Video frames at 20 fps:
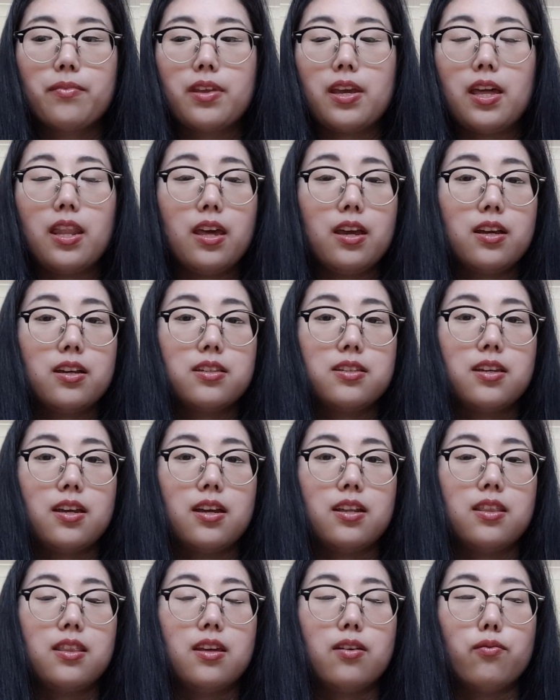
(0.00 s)
And like I
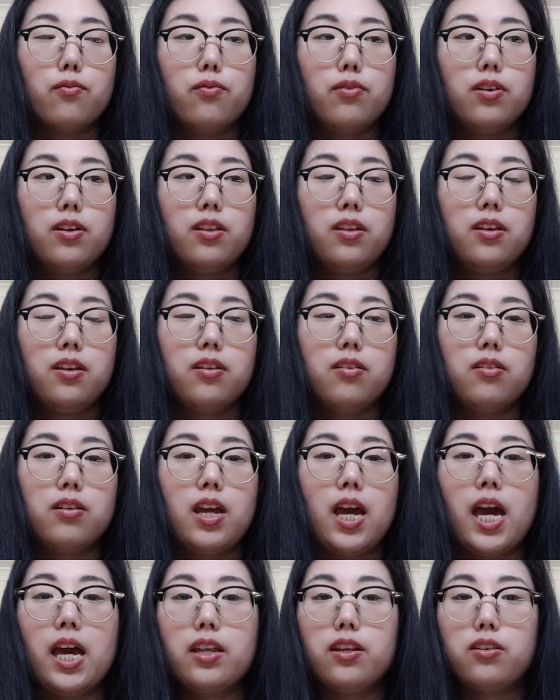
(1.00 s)
said, they're really good
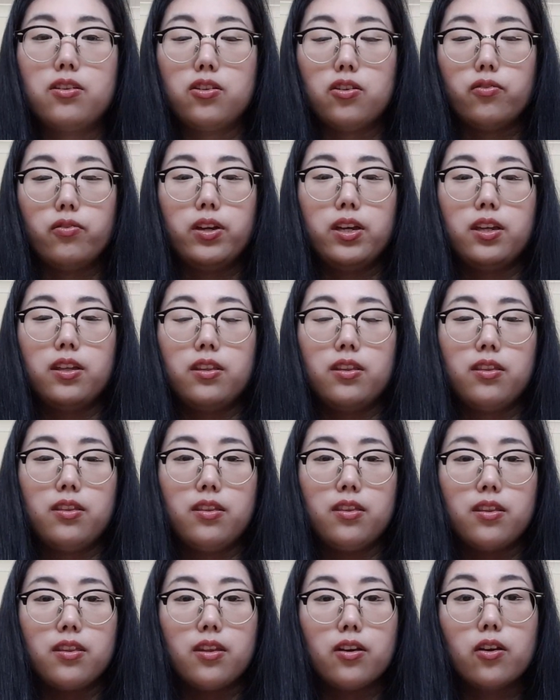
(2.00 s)
at showing
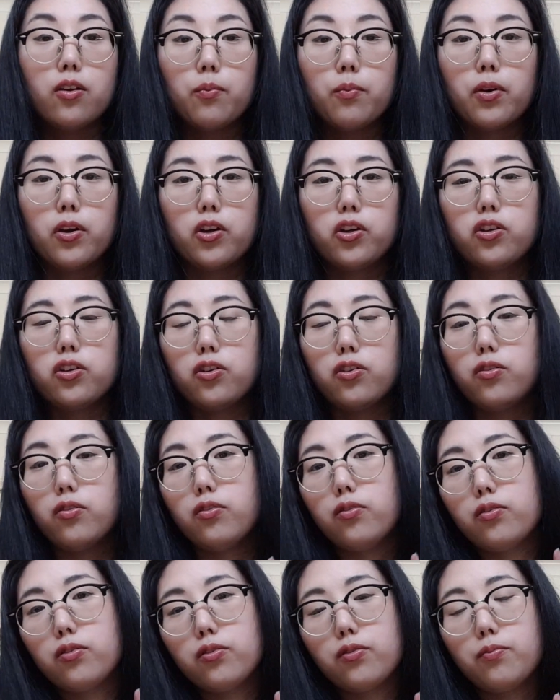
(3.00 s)
the
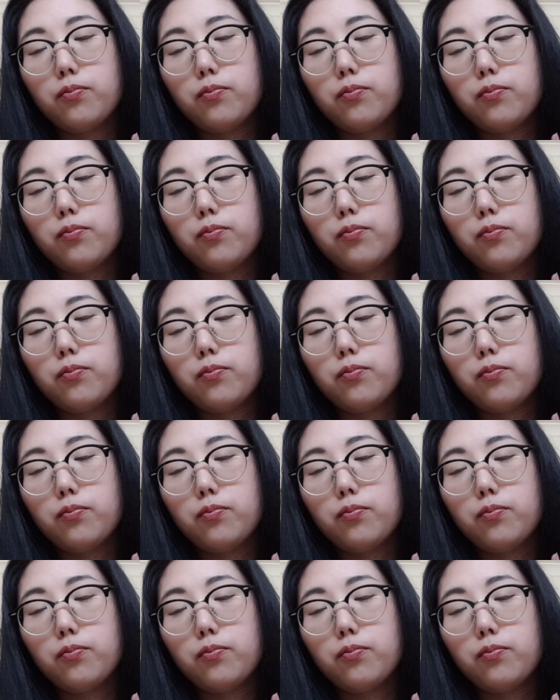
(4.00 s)
emotional